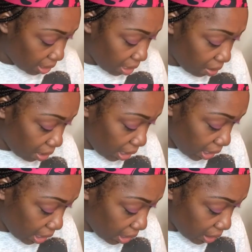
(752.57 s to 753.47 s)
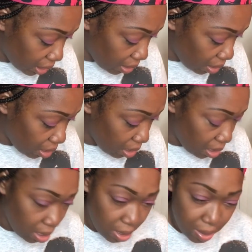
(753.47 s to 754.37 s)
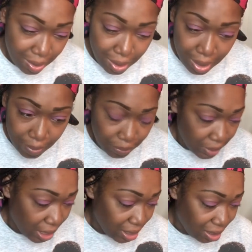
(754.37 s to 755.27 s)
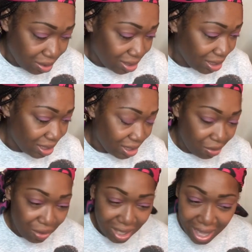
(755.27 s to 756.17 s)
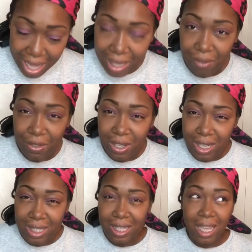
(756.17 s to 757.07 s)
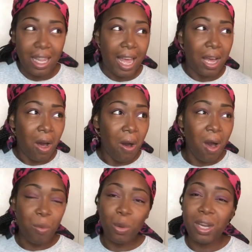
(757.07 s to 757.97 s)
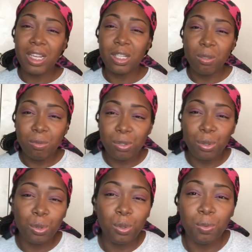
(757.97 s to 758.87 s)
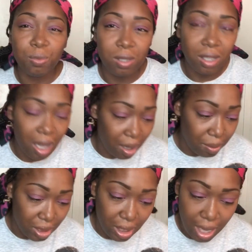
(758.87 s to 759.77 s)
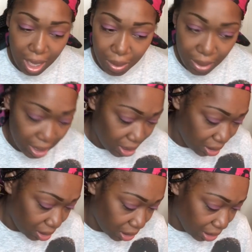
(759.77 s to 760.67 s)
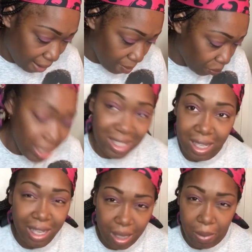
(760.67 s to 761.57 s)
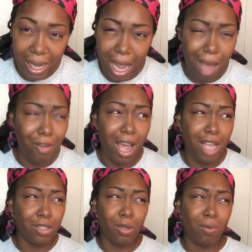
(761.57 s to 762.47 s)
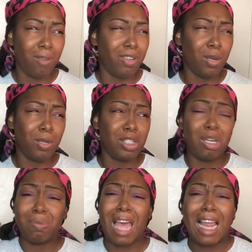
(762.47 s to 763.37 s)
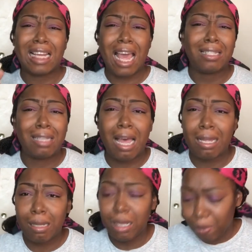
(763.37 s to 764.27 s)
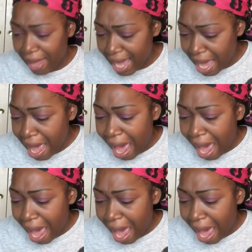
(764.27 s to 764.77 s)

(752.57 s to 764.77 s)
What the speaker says: there, and I just feel like if you're gonna say like, oh, I'm quitting YouTube, and you're not quitting, it's just like, it's clickbait. I saw one video where this girl was like, that's not clickbait,